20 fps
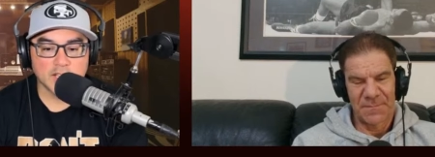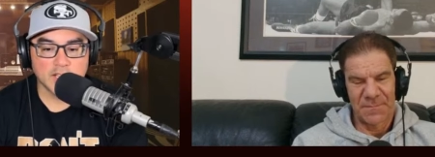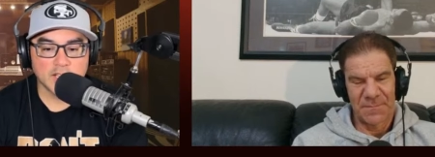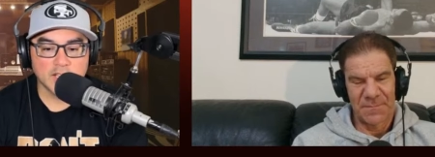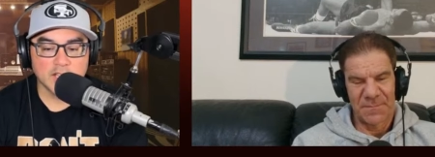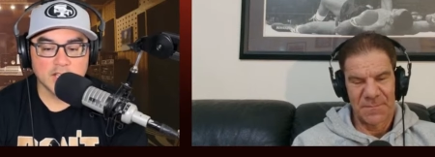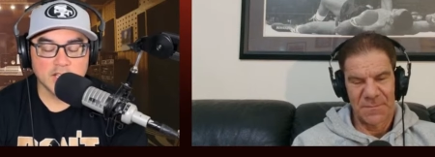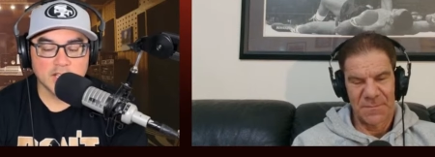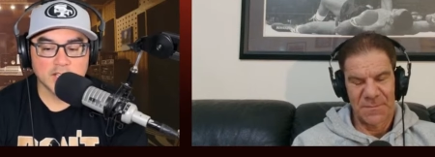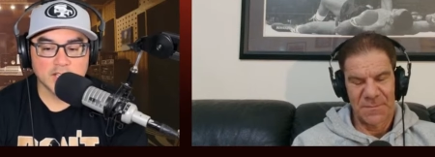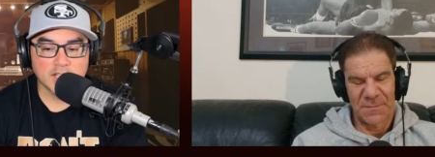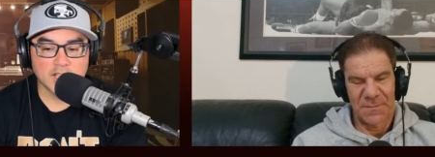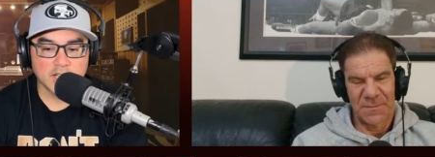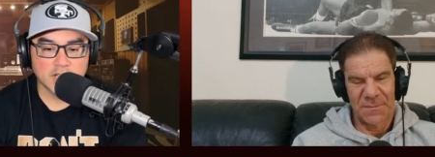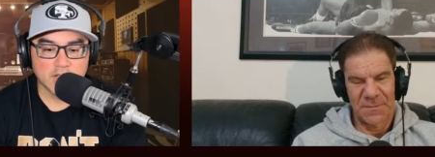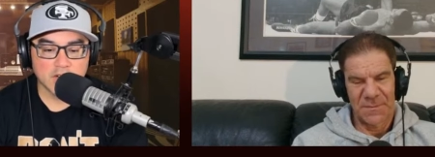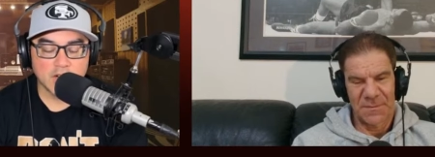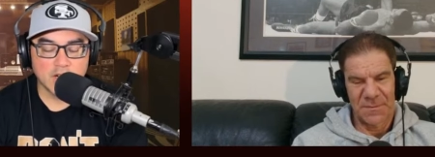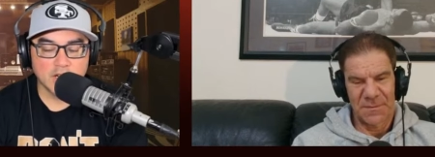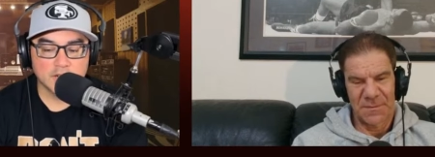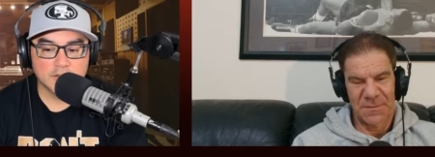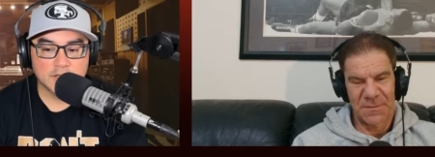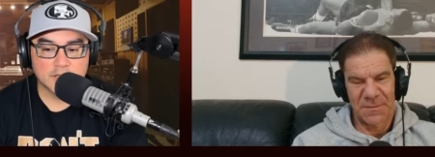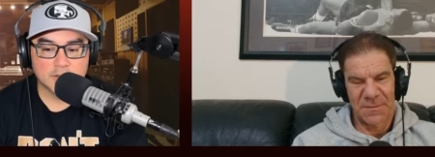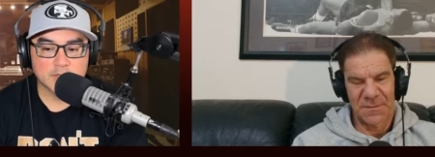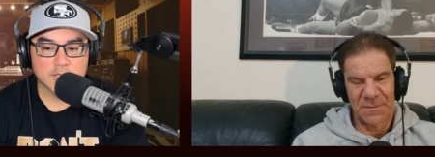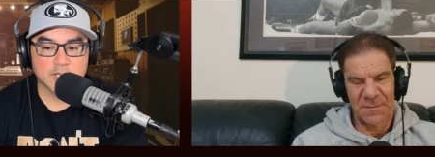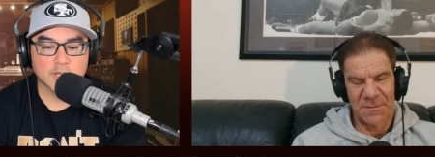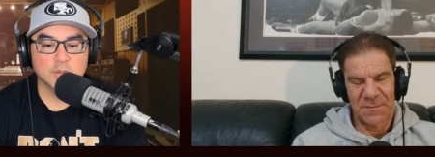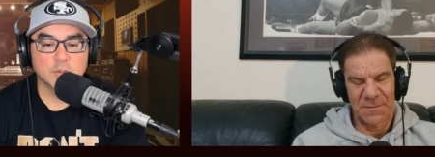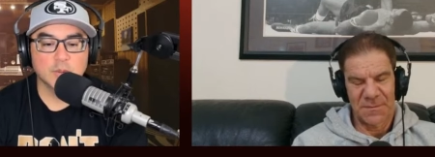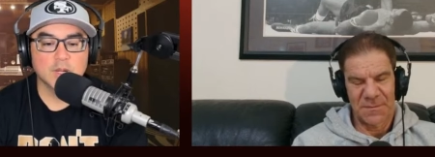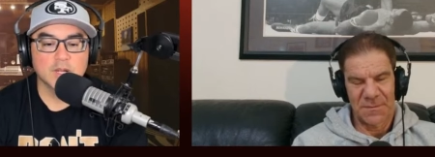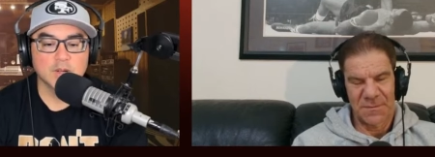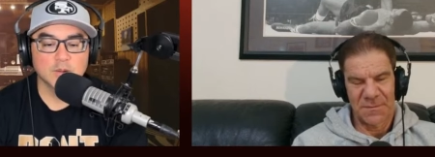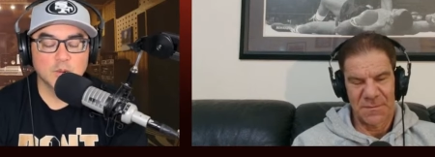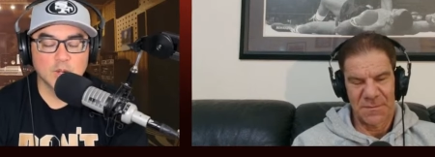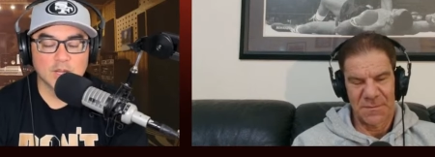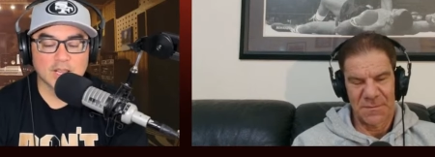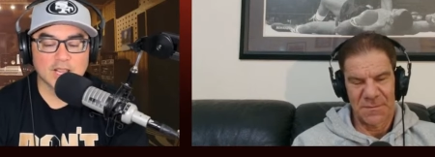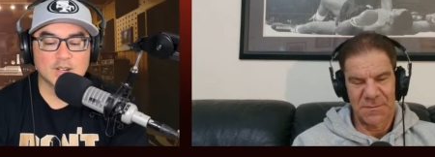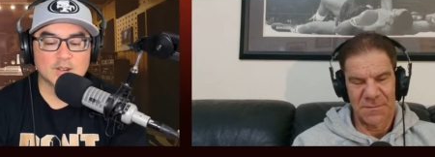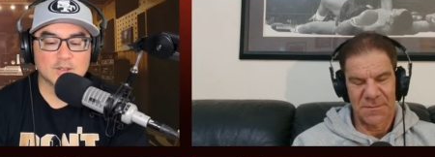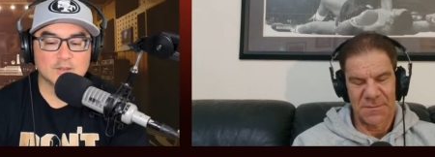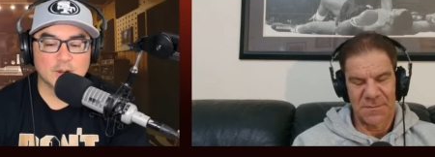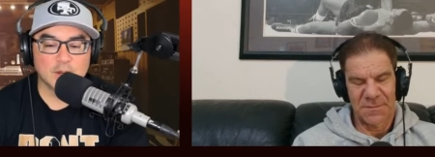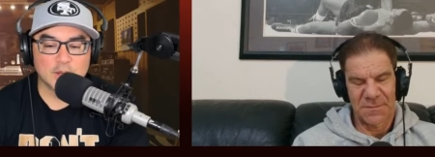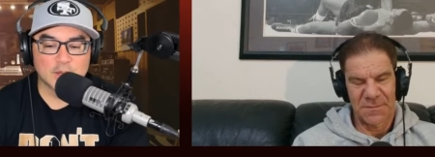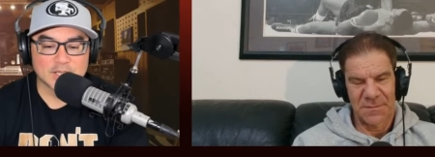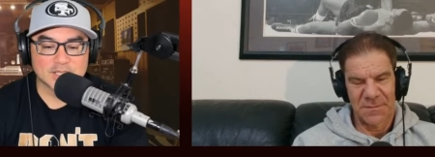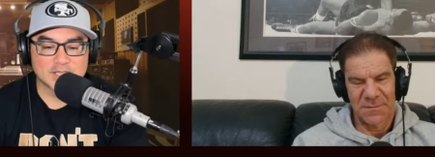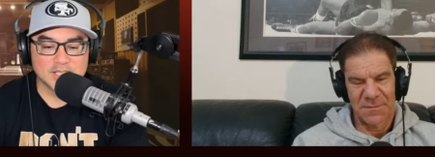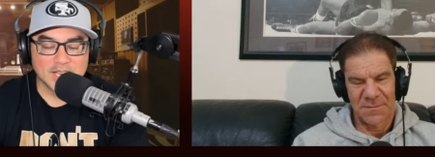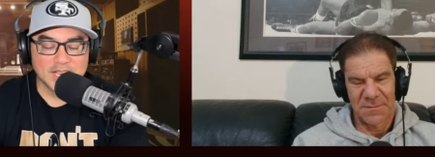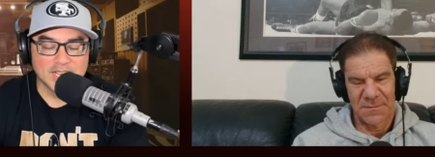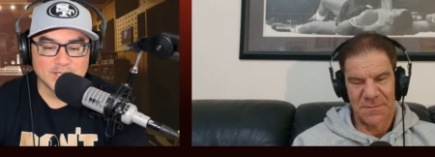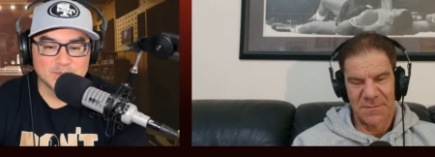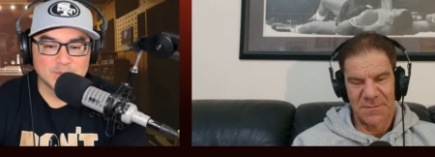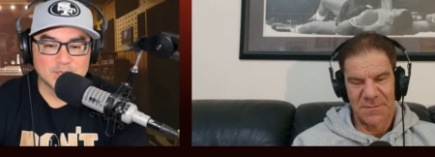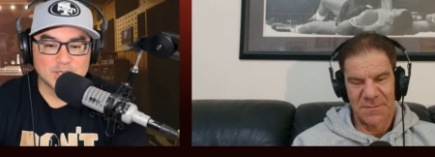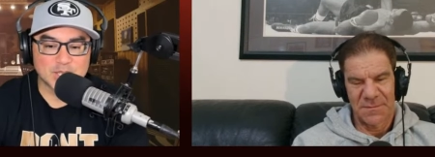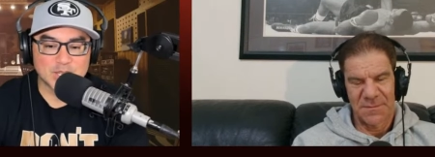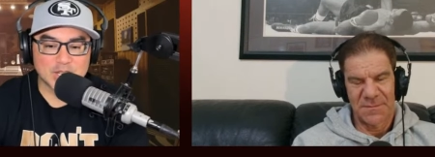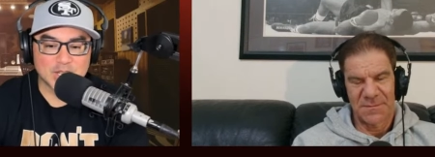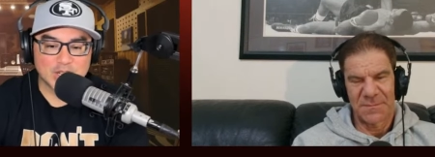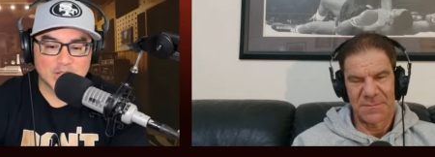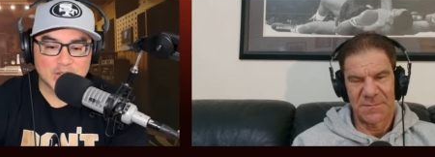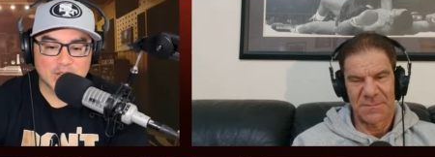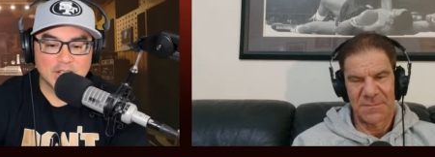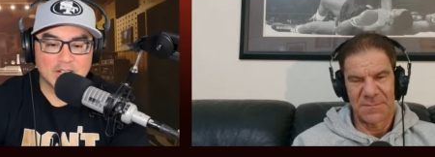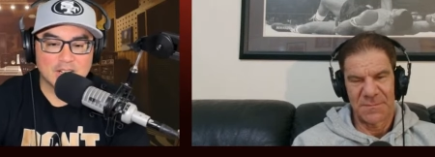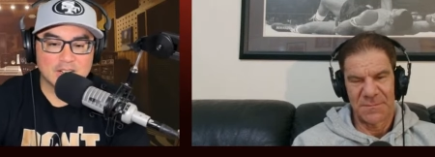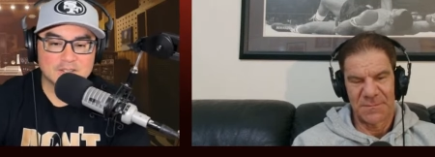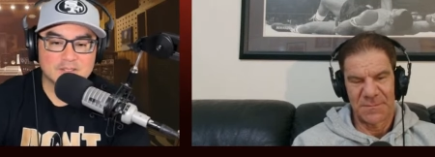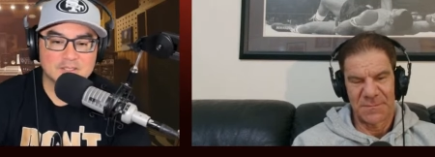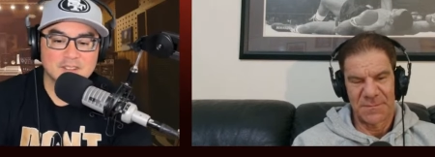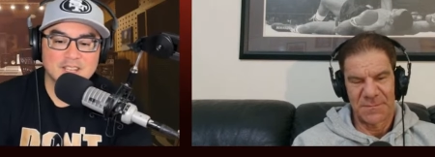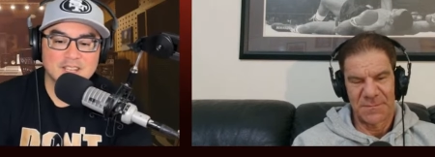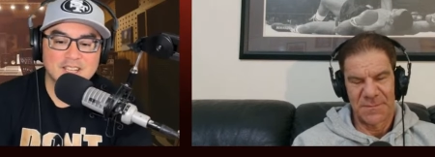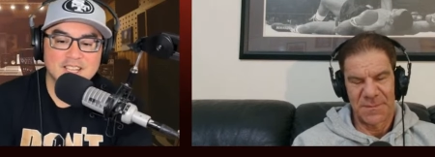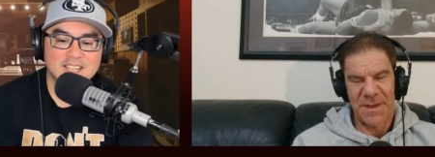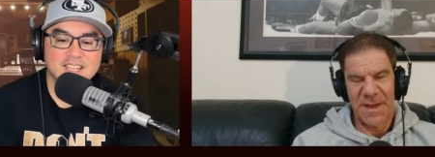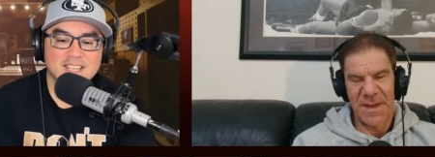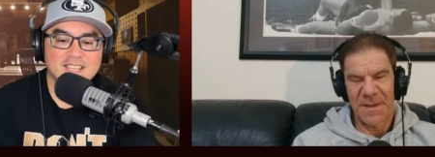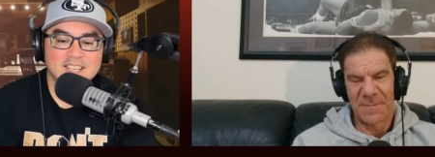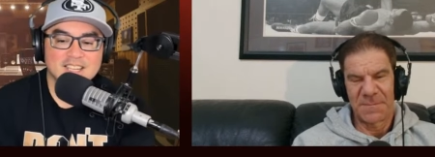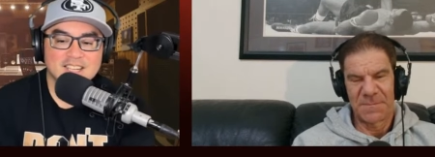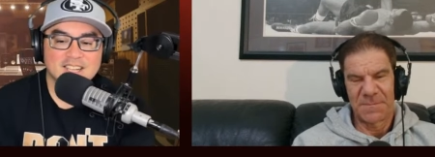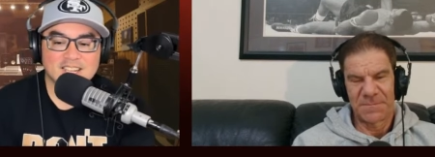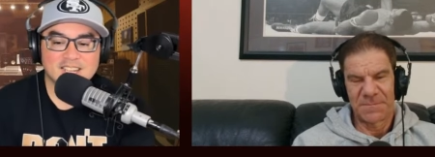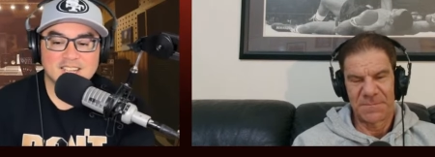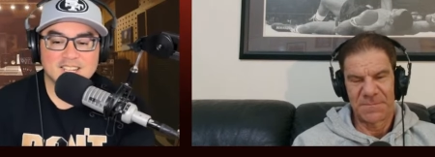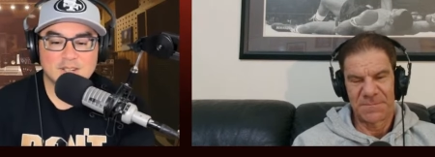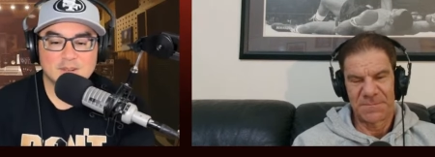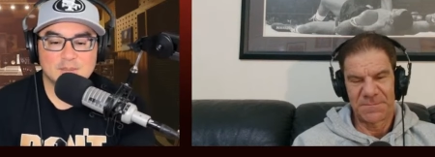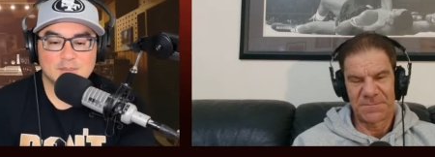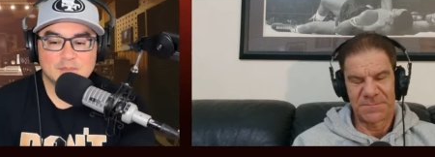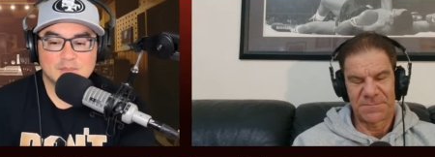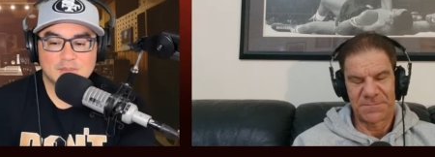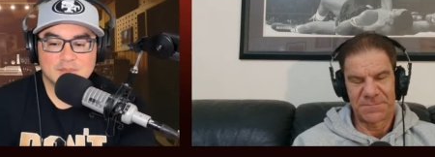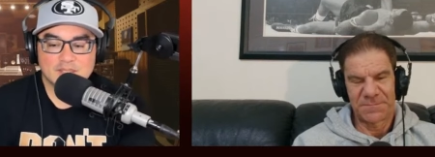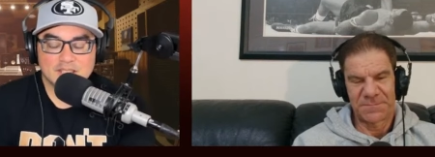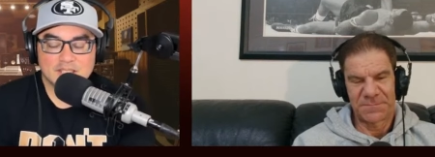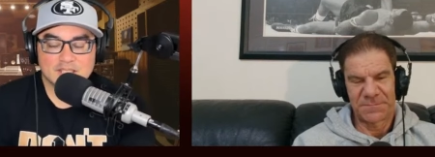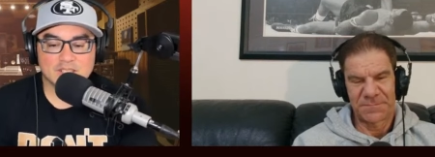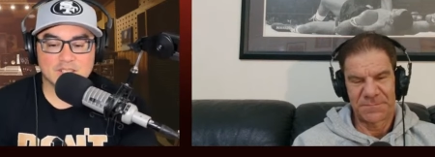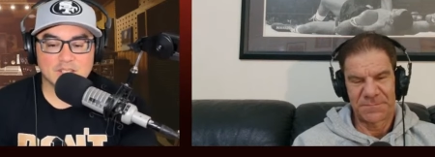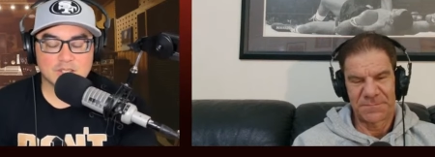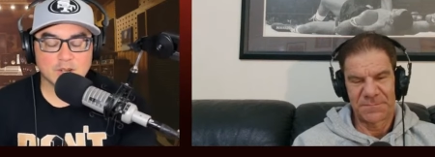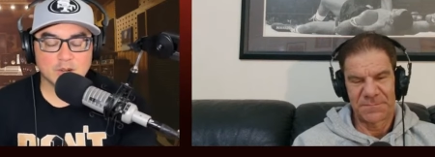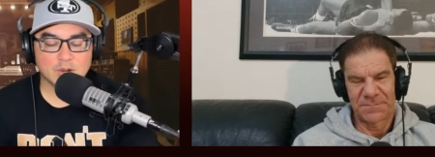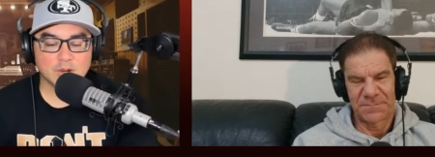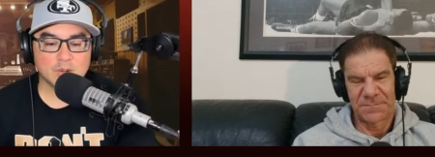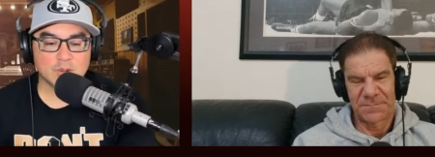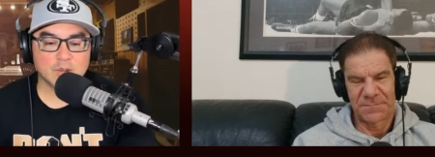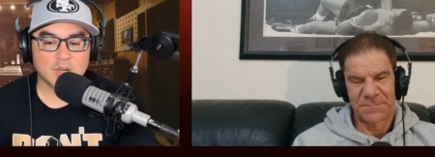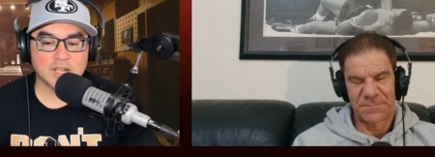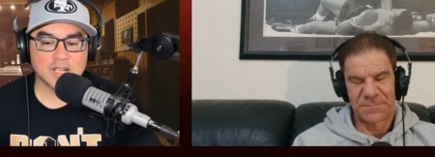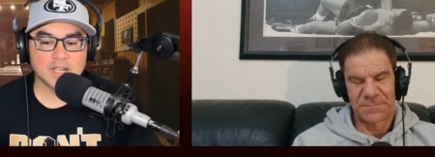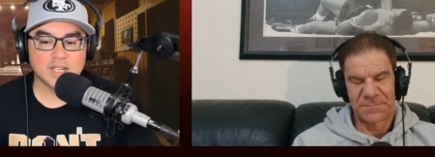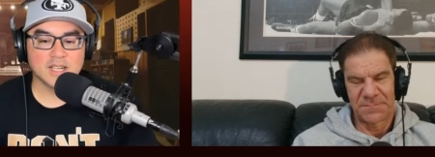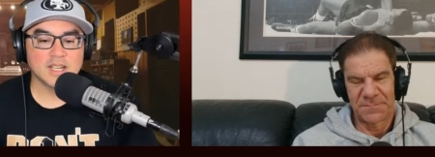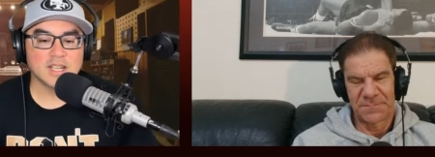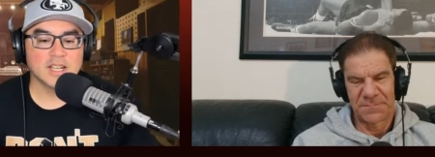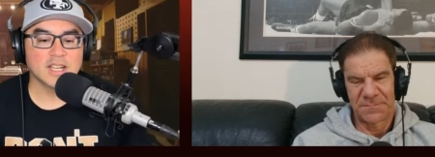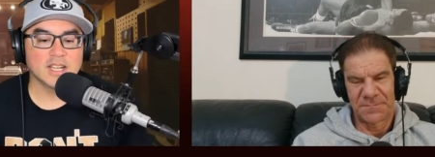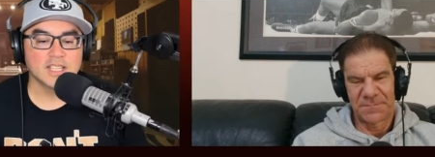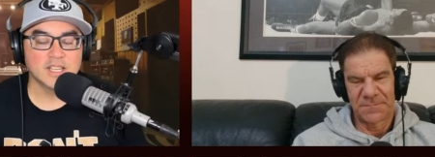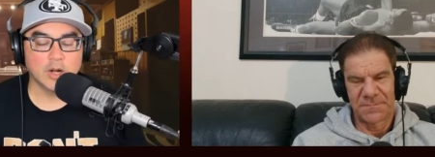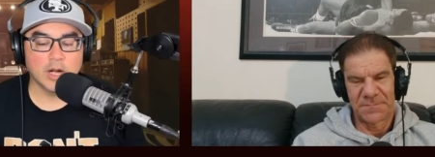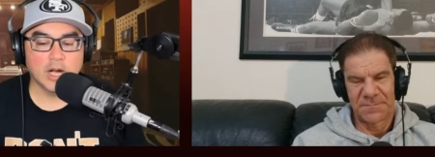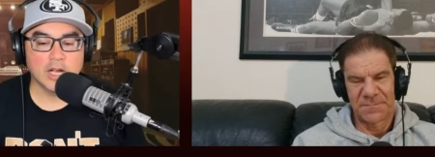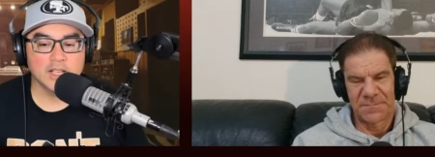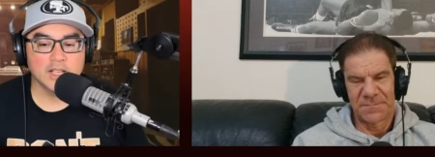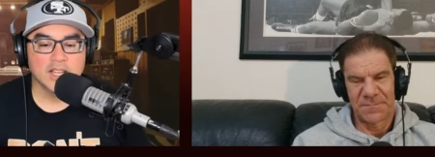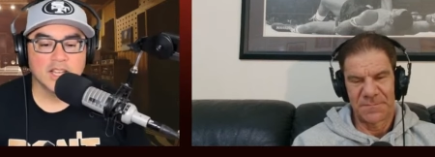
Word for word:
Speaker 1: and then it cut off, and I was like, "What of all the times to cut off?" Yeah. Um. And so, uh, you know, I